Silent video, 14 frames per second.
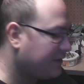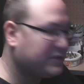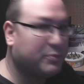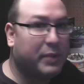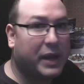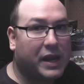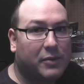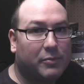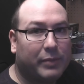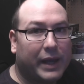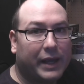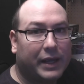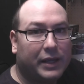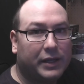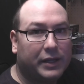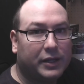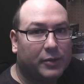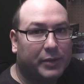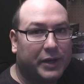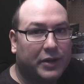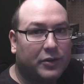I have to paint back
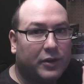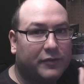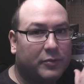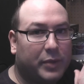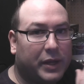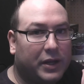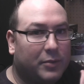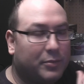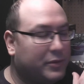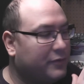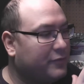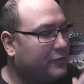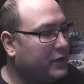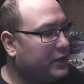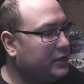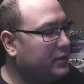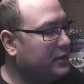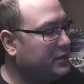here, but I do have to paint up in the front,